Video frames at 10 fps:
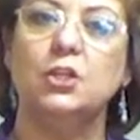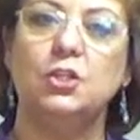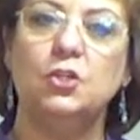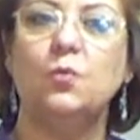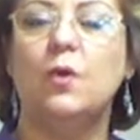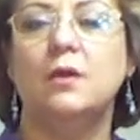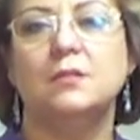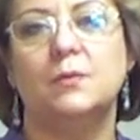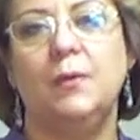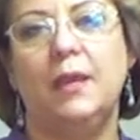you want
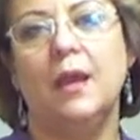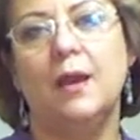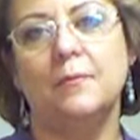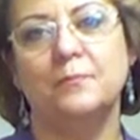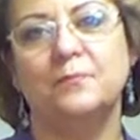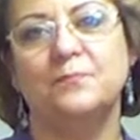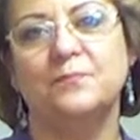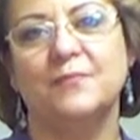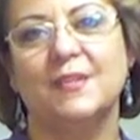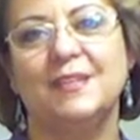to become.
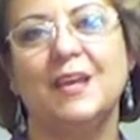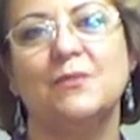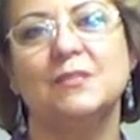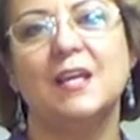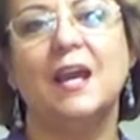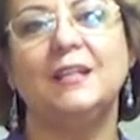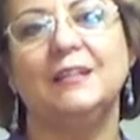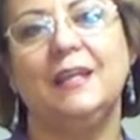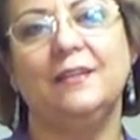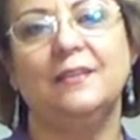And that was
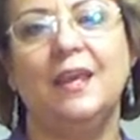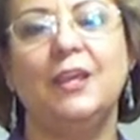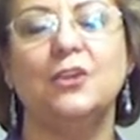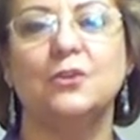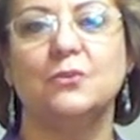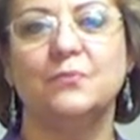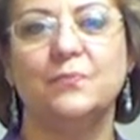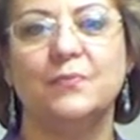Eileen. Thank you.